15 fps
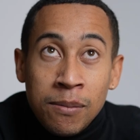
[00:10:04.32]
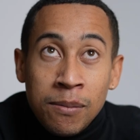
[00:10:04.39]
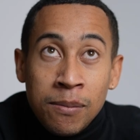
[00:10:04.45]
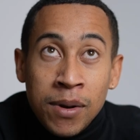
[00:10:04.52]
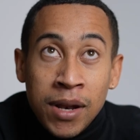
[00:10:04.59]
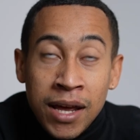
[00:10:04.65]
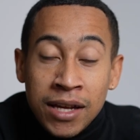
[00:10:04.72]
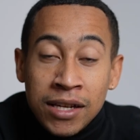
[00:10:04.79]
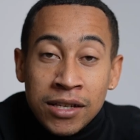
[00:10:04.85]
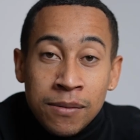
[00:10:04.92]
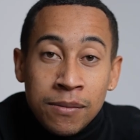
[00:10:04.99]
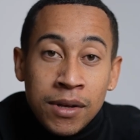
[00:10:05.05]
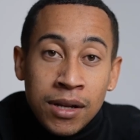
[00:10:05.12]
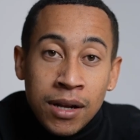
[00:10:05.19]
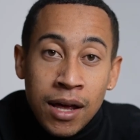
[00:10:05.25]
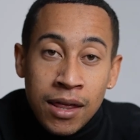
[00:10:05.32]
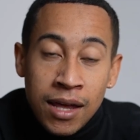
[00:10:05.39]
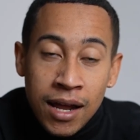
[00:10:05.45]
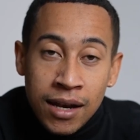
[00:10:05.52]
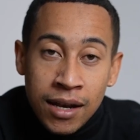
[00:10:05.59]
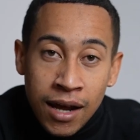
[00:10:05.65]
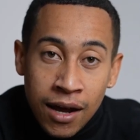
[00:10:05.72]
play something like
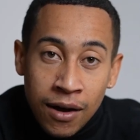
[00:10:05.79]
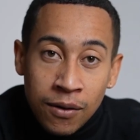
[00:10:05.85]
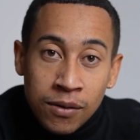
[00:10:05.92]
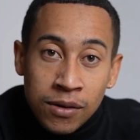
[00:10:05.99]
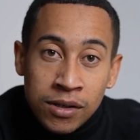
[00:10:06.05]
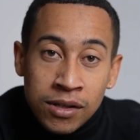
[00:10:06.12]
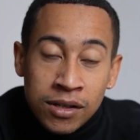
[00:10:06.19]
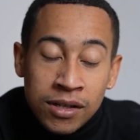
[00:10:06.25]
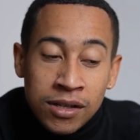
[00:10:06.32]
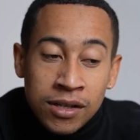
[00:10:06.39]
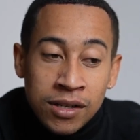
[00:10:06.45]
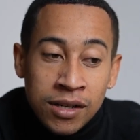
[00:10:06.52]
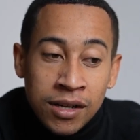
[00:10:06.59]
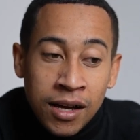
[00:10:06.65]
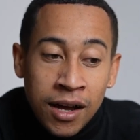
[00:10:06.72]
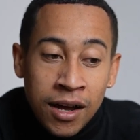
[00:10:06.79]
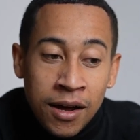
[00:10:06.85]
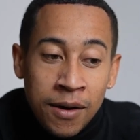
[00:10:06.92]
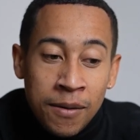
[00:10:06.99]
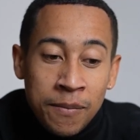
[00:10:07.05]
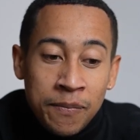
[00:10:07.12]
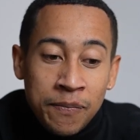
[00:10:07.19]
that down.
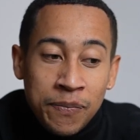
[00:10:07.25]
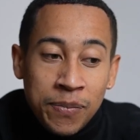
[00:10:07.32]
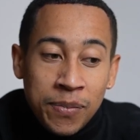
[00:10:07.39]
And